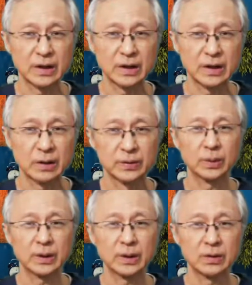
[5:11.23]
So we
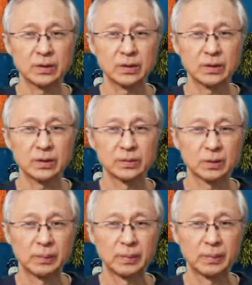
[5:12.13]
can use Sciton
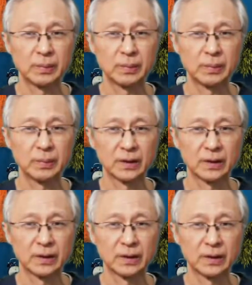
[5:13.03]
BBL to treat
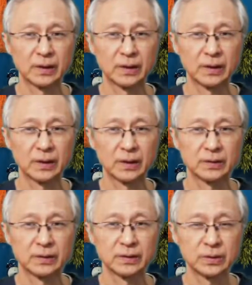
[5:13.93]
uneven skin texture,